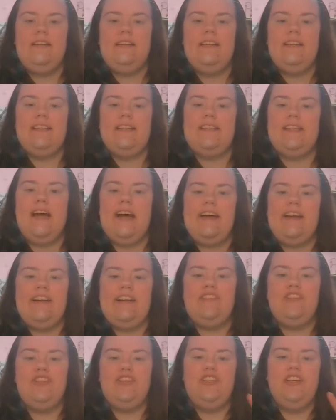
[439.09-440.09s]

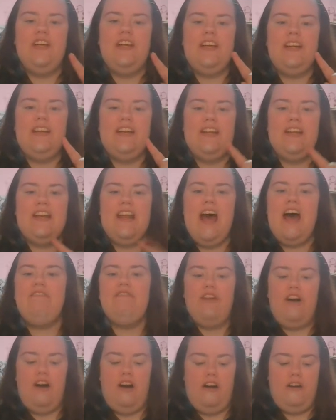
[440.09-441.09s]
decided she'd
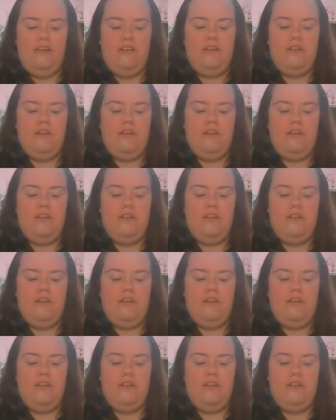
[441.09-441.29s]
never